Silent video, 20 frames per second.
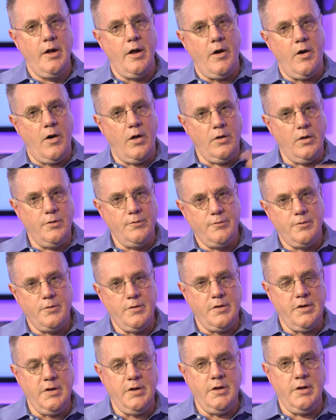all over
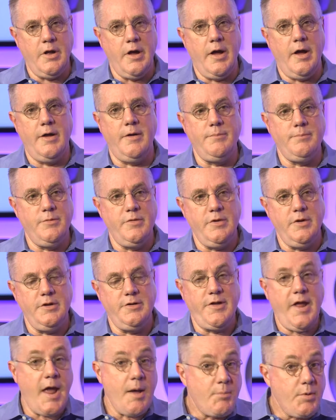the
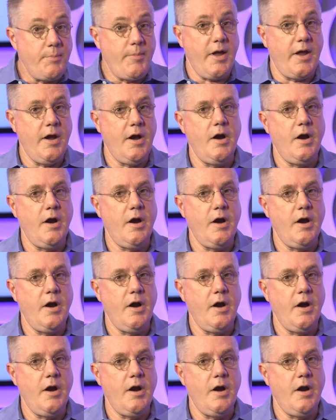Tampa Bay